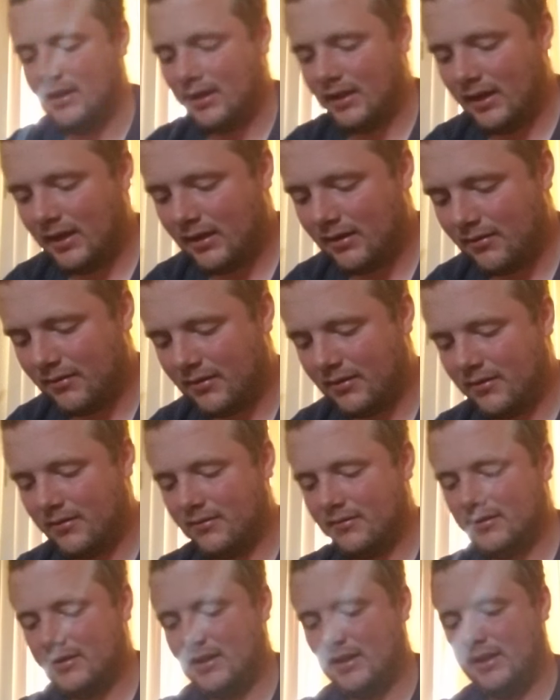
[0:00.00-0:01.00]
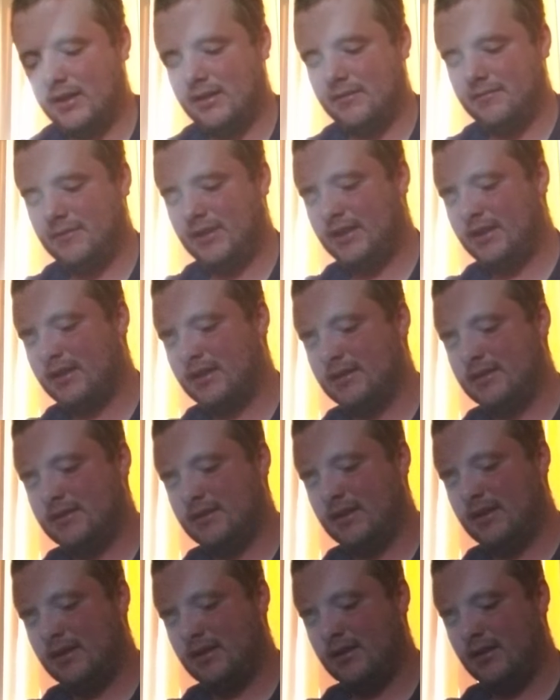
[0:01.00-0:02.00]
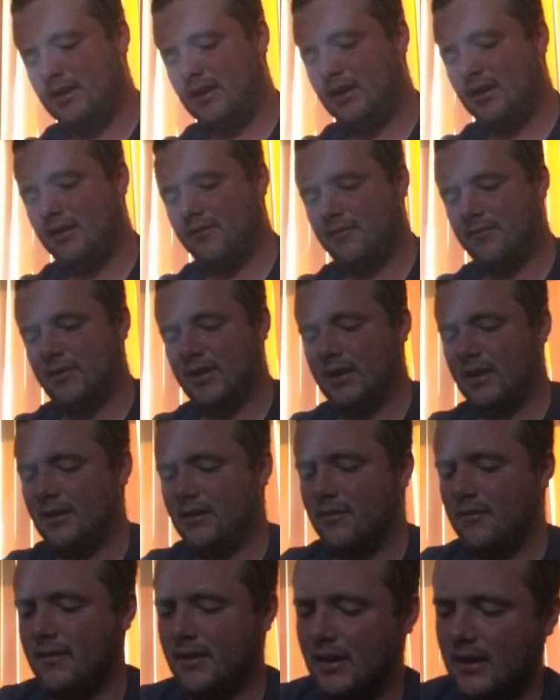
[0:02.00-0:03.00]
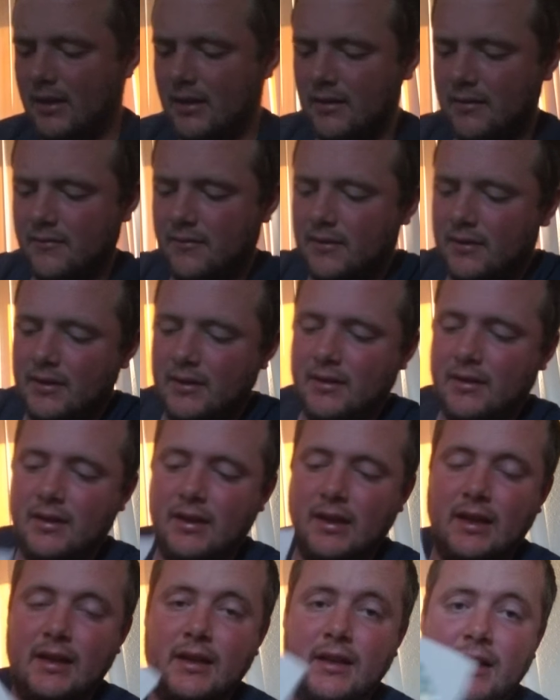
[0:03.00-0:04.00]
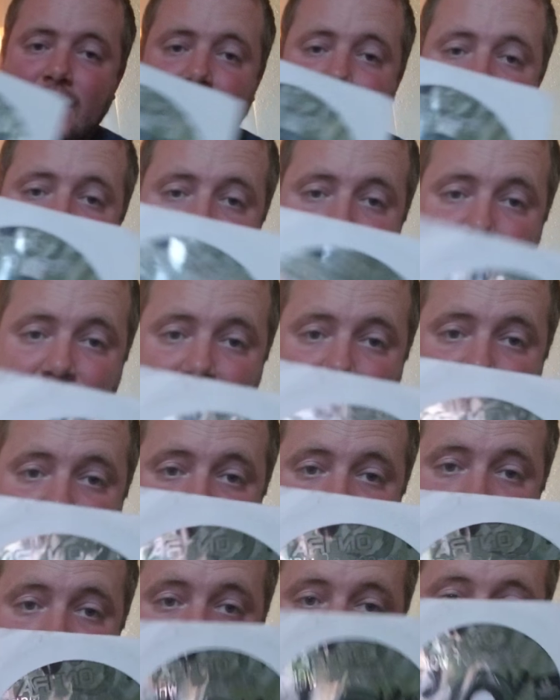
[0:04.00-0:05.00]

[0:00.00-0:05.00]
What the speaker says: I don't know. Like I said, any of them that I don't have, I can get rebuffed or